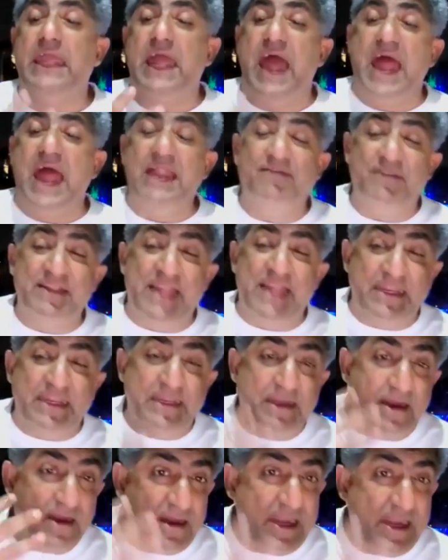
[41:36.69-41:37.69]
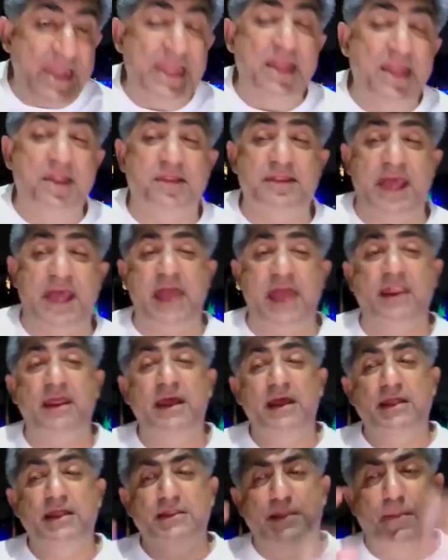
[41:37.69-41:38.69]
And when that yearning is there,
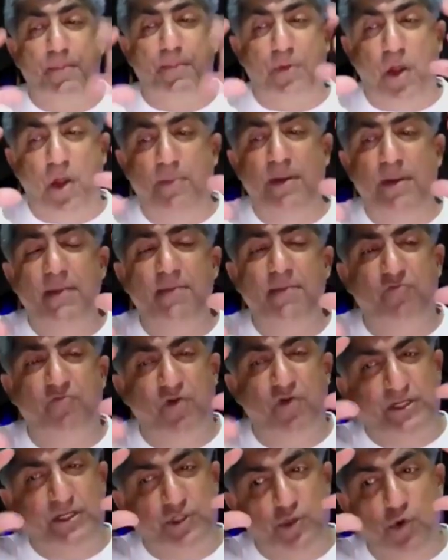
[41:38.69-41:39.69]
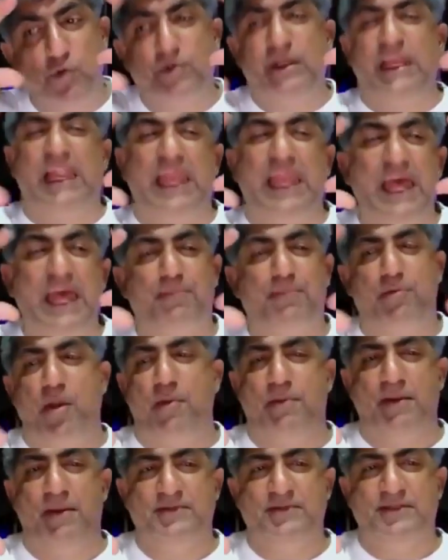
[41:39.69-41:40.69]
the problem were two clear
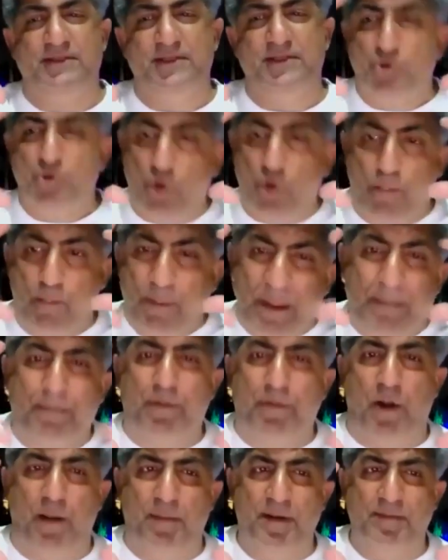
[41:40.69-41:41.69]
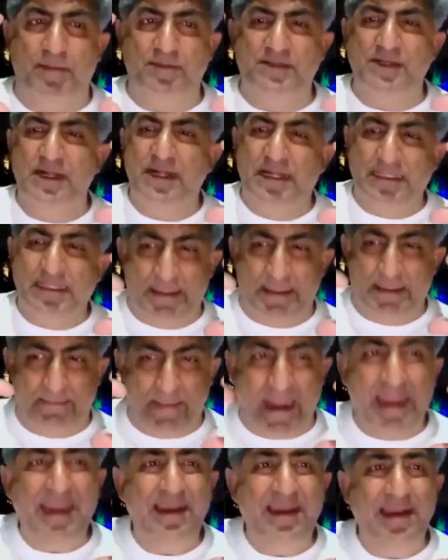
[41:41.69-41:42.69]
problems, two big problems, the
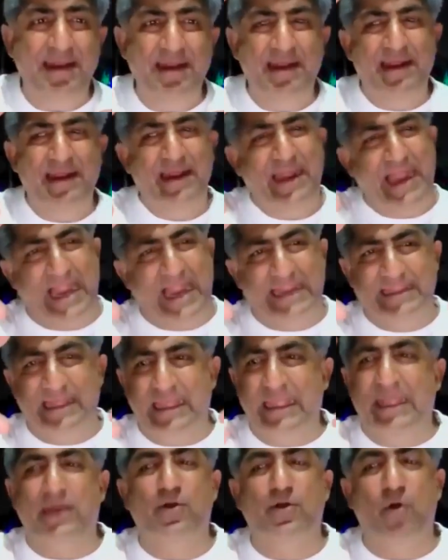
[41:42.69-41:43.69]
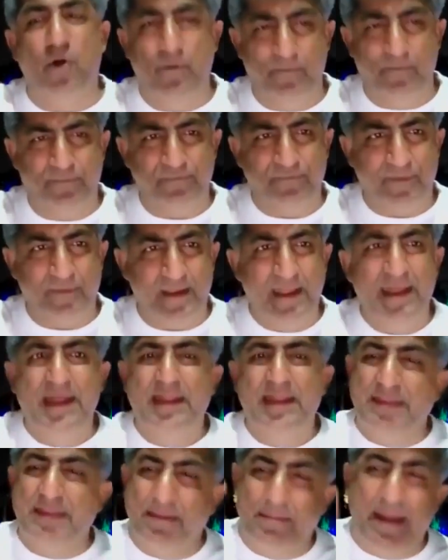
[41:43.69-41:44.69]
mind and the ego.
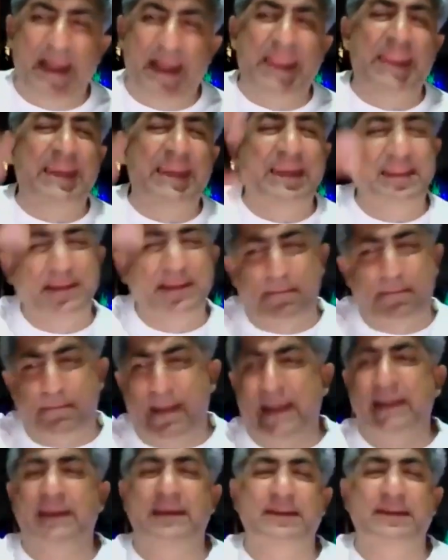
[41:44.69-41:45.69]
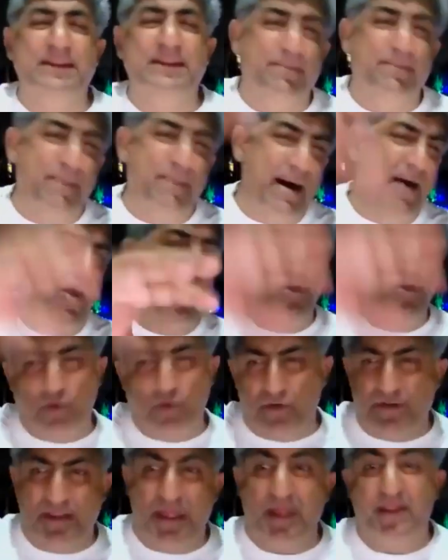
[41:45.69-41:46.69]
The mind, all
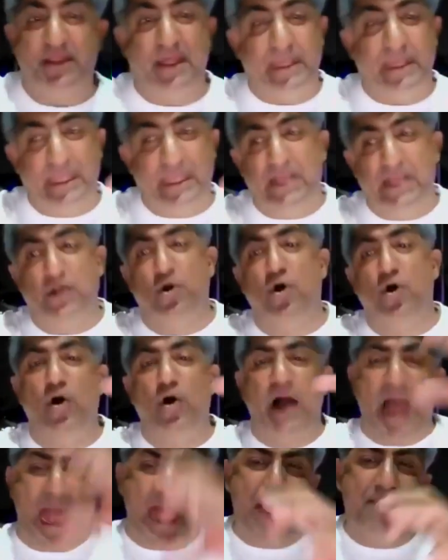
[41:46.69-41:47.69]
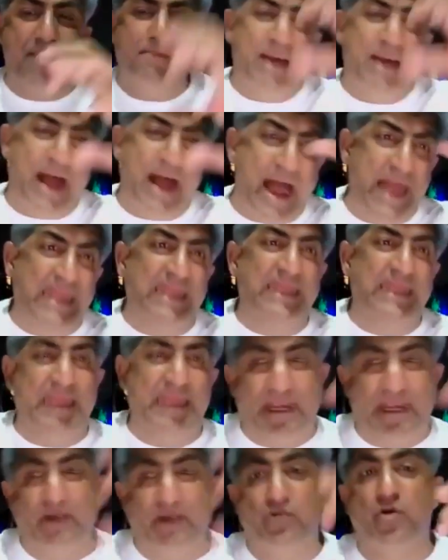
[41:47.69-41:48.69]
those things, the ego, aham, I,
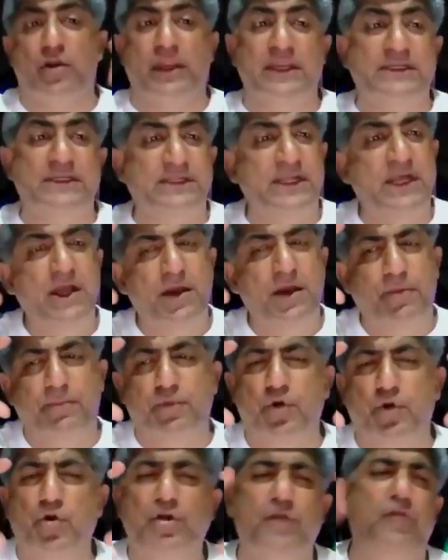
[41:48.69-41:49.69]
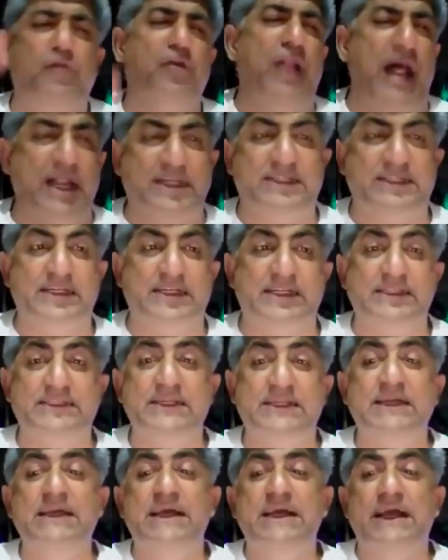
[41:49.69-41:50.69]
ignorance, beautiful
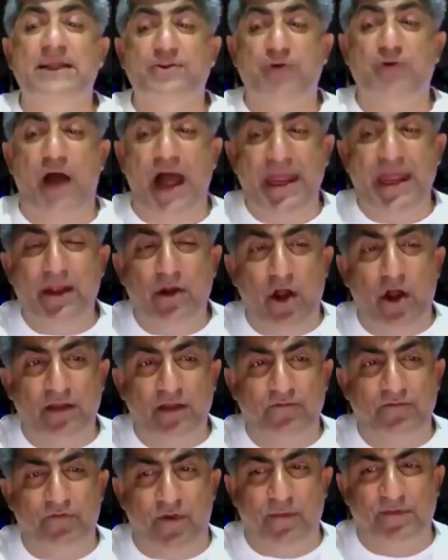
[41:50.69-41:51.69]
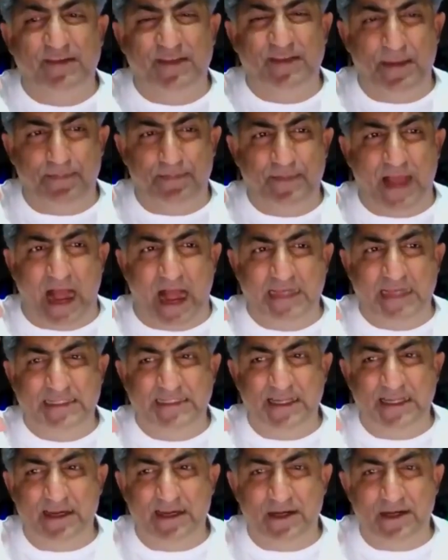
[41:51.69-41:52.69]
answers. So I got from SIP the
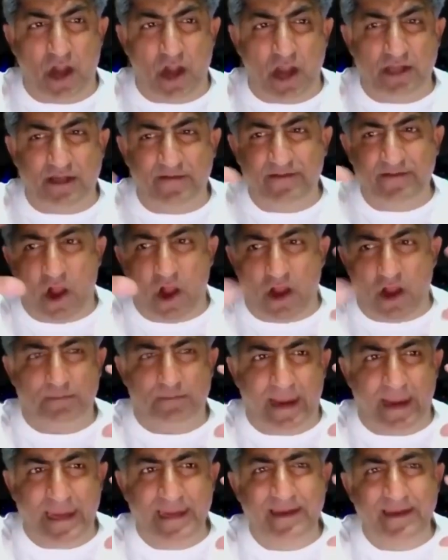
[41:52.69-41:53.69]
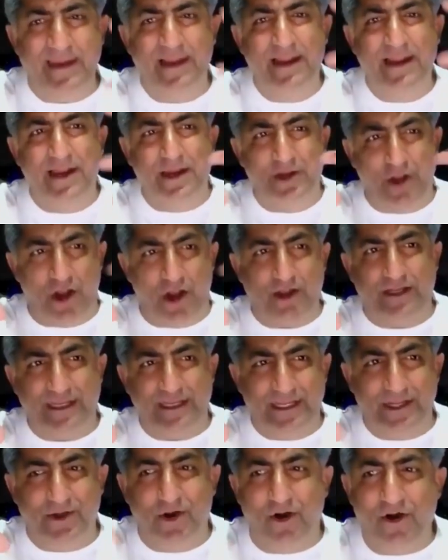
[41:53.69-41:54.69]
answer, not mind, not
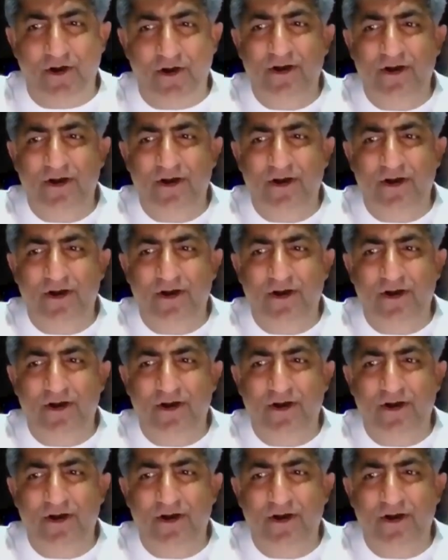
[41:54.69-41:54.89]
ego,